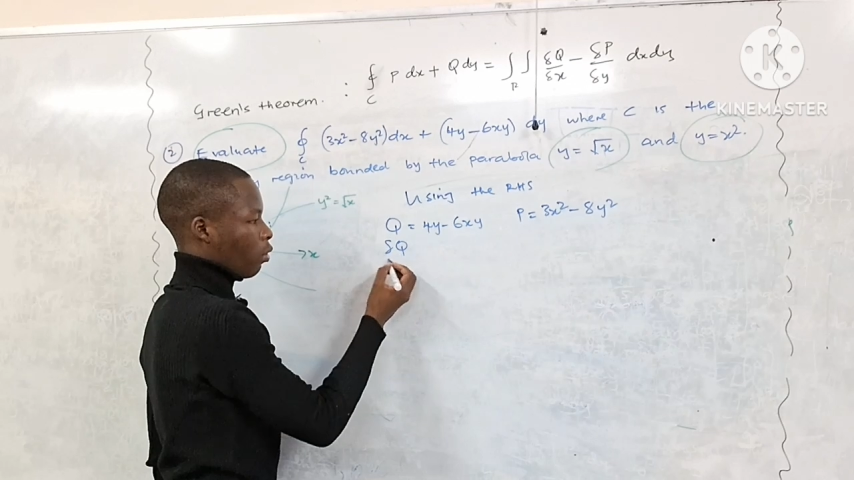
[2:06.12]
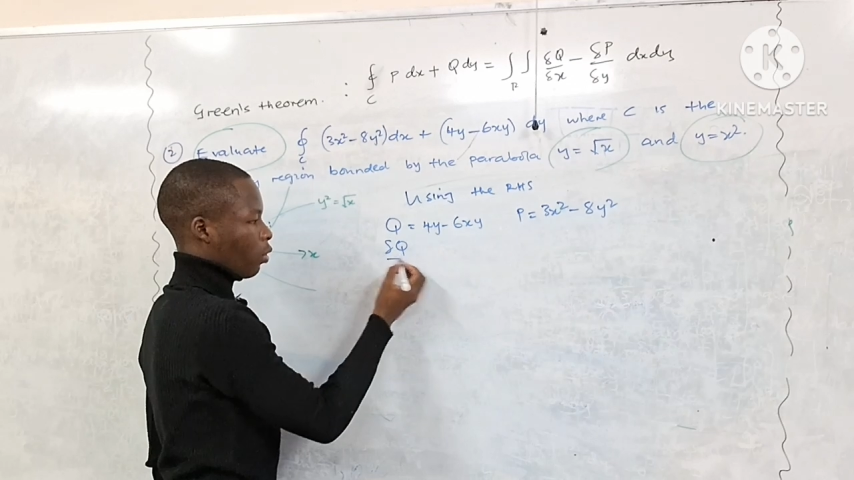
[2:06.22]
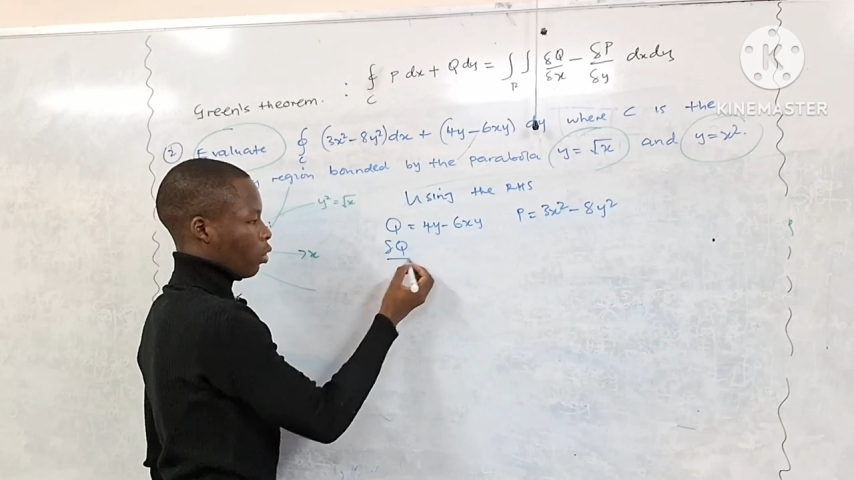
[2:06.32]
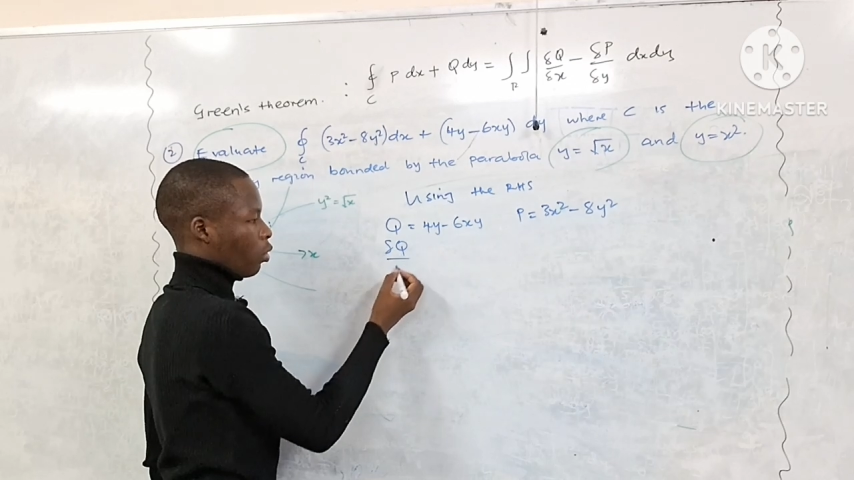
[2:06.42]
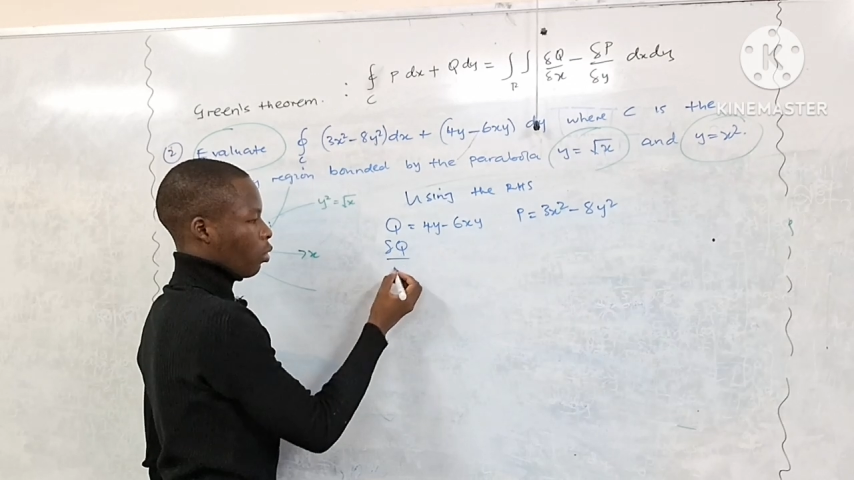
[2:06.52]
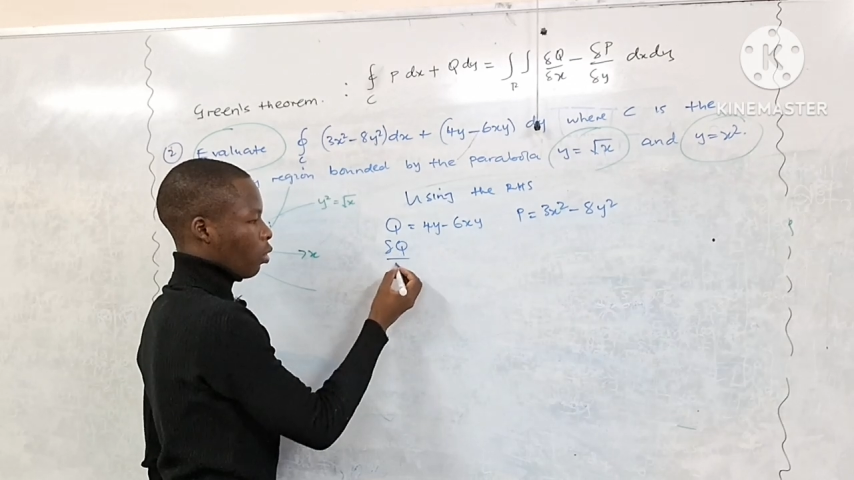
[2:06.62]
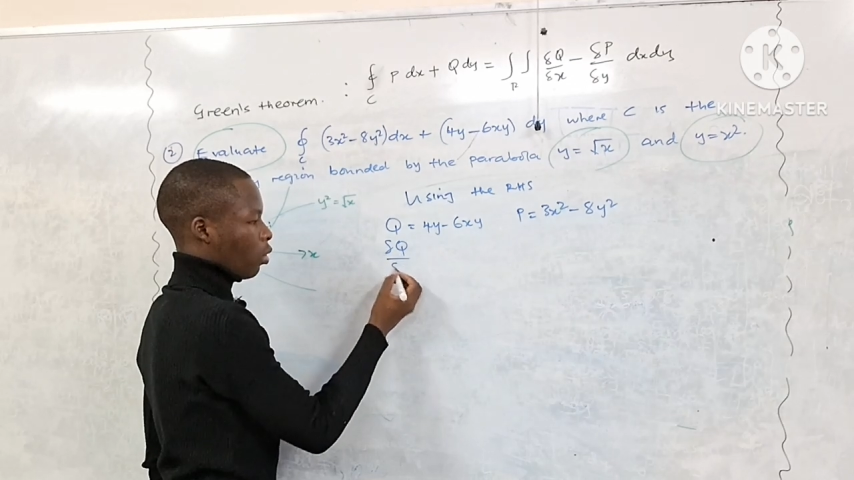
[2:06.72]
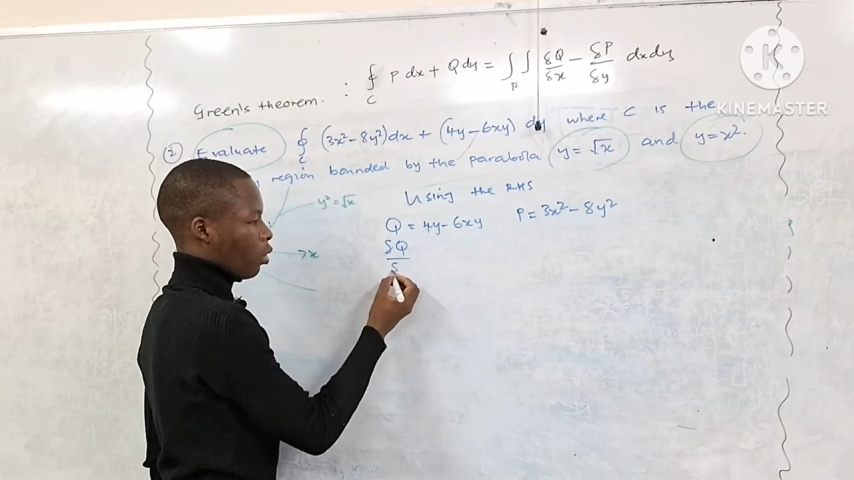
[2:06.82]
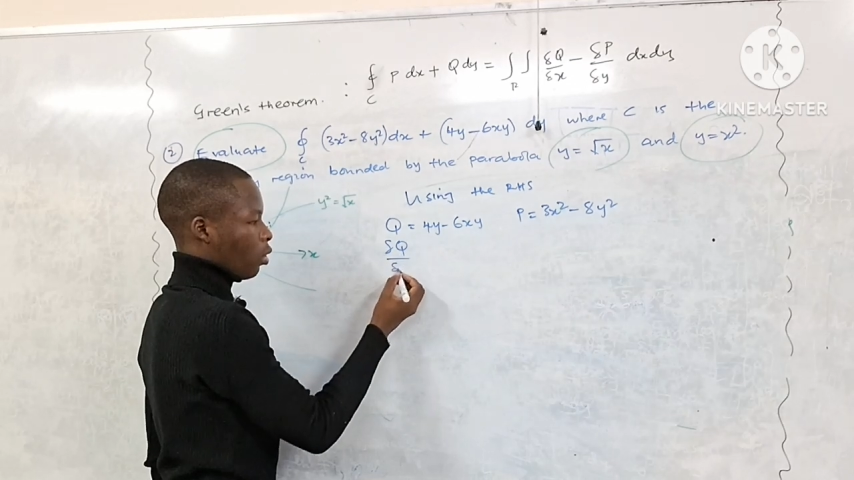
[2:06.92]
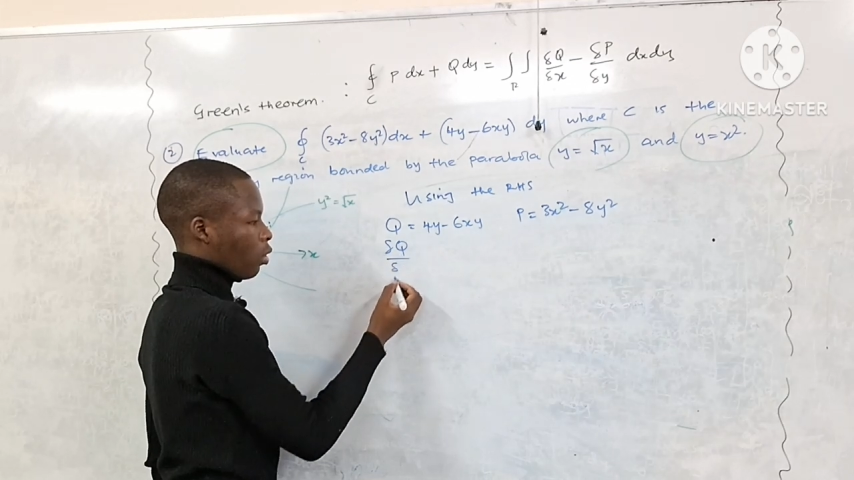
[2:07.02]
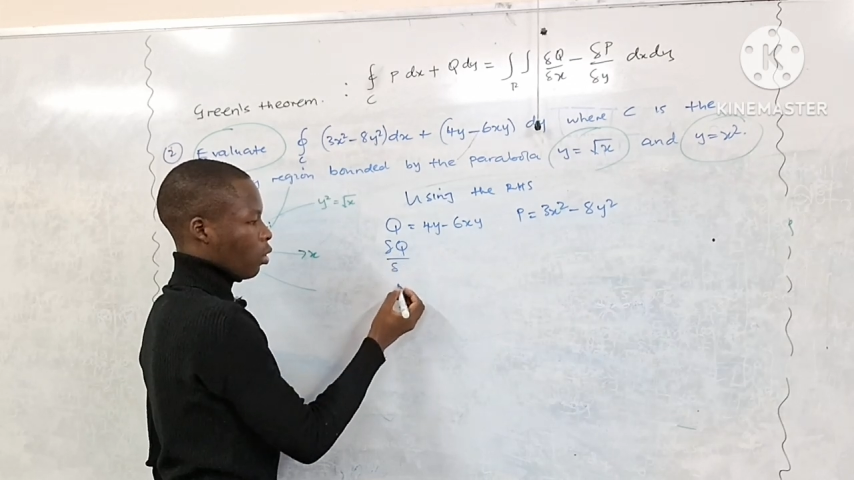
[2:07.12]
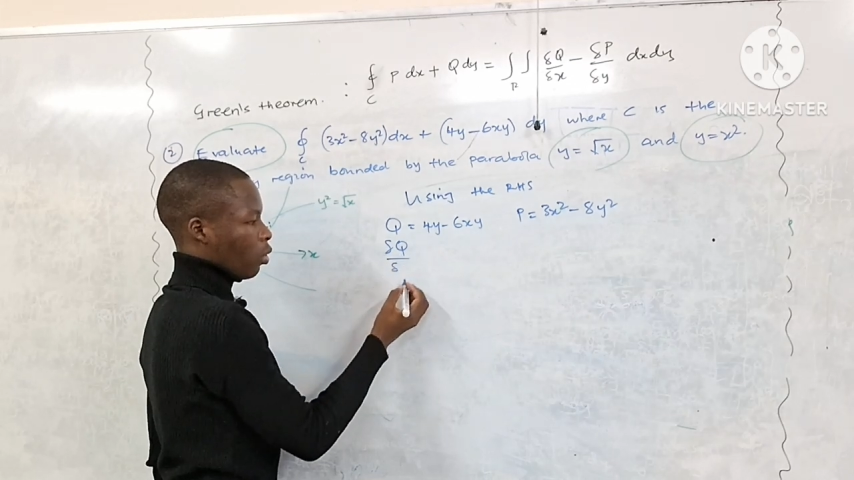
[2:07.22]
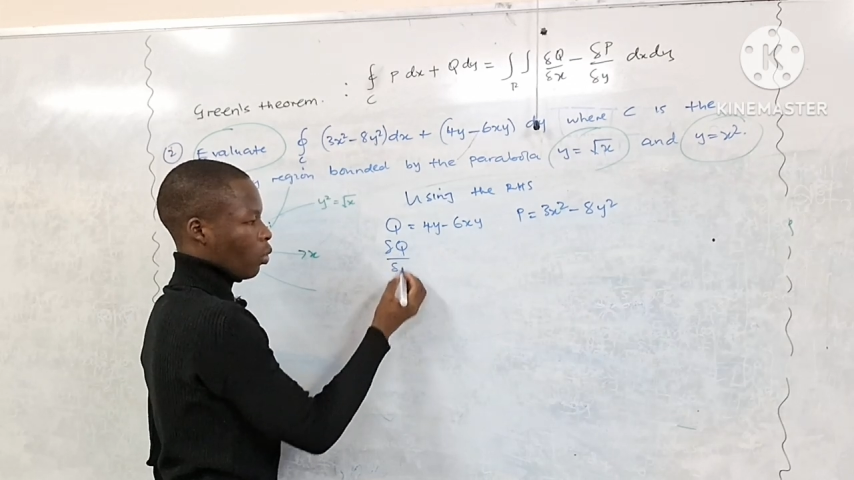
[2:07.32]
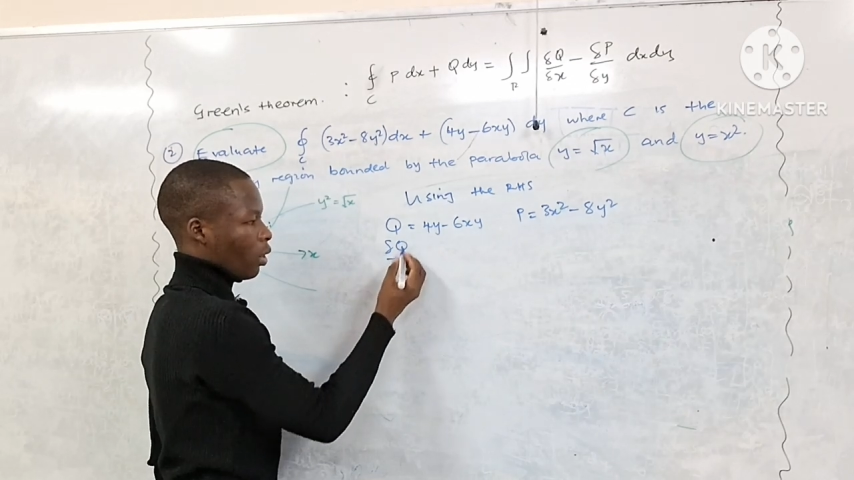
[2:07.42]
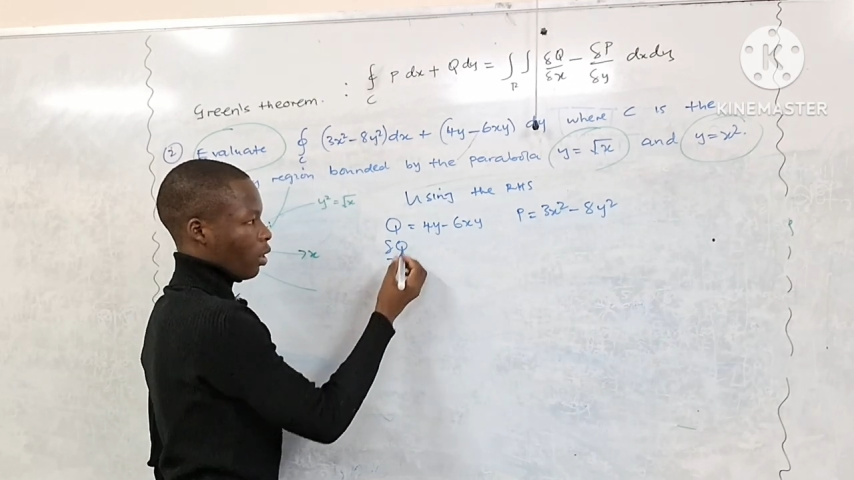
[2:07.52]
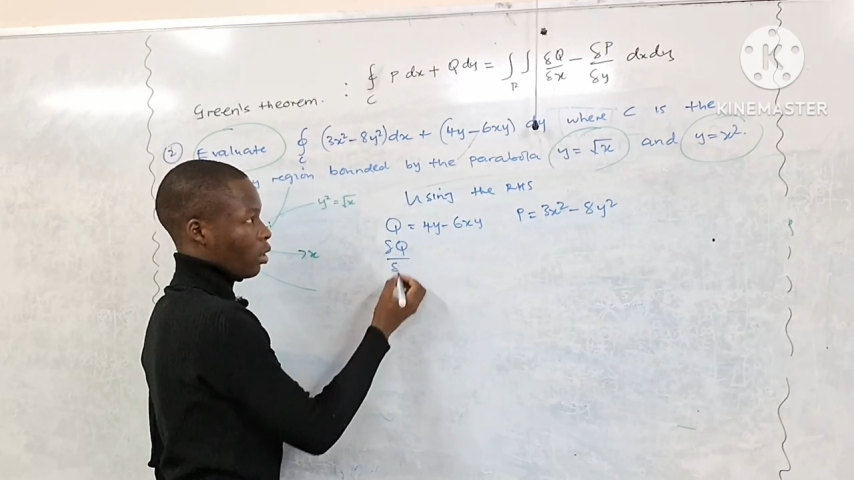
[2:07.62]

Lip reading: of q with